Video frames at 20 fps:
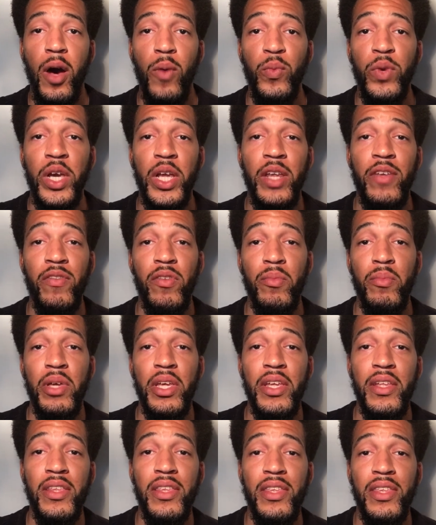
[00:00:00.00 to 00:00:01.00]
We can even
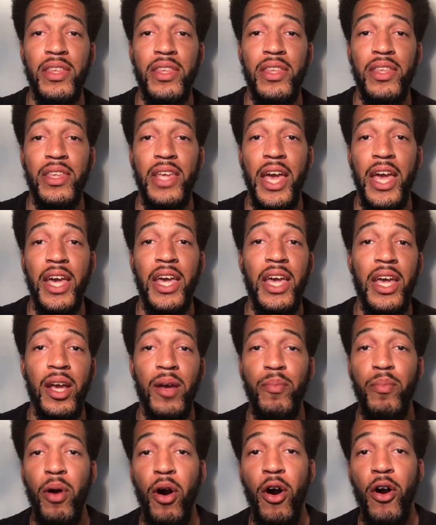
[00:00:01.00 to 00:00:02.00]
be taking
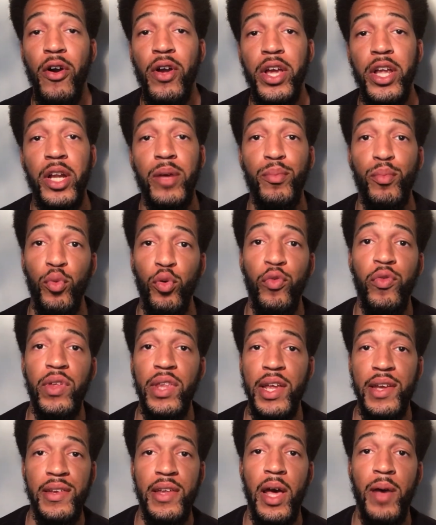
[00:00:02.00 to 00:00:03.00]
part in a movie
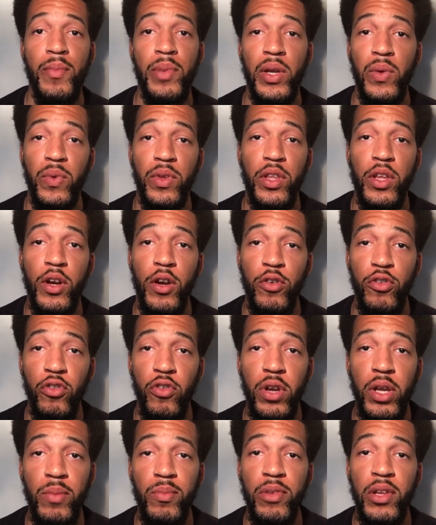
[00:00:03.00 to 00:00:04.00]
that's happening within our
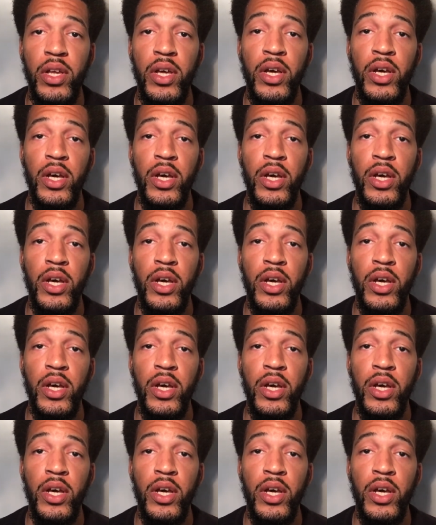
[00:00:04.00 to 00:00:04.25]
dreams.